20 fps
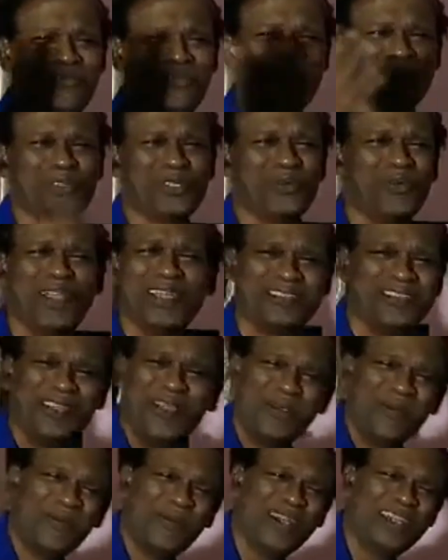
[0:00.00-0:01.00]
So
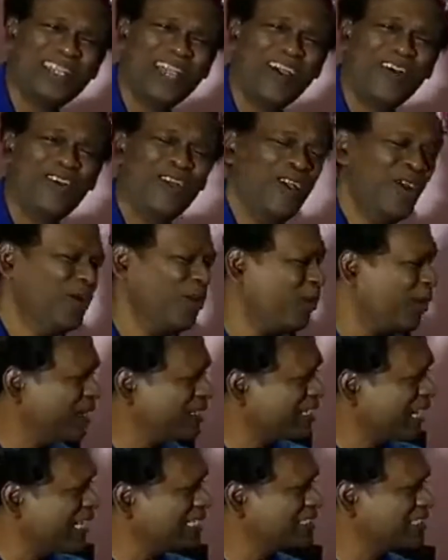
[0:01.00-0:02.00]
what now? One
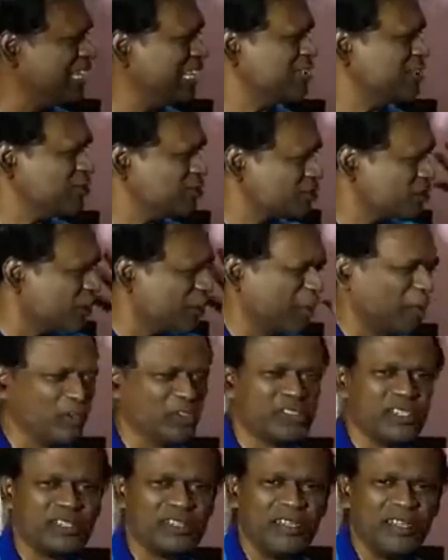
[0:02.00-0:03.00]
guy said, stop abortion.